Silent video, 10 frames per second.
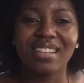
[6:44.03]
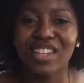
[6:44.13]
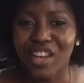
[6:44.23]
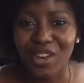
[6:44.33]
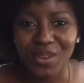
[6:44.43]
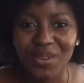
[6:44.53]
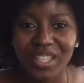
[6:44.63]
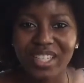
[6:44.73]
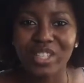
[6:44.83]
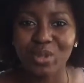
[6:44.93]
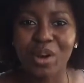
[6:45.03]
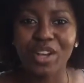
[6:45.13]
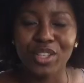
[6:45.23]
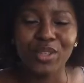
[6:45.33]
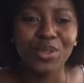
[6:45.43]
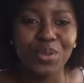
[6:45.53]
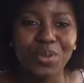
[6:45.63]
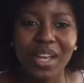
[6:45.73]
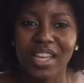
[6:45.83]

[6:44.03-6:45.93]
No, you are you,